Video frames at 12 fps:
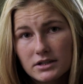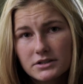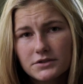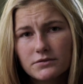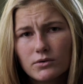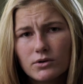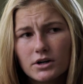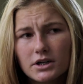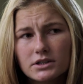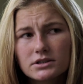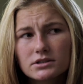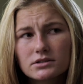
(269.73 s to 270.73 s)
got
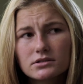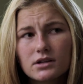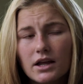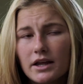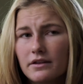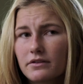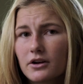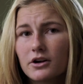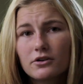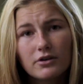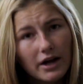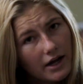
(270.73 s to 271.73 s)
divorced in
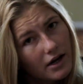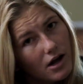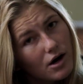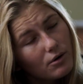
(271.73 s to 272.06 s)
third grade,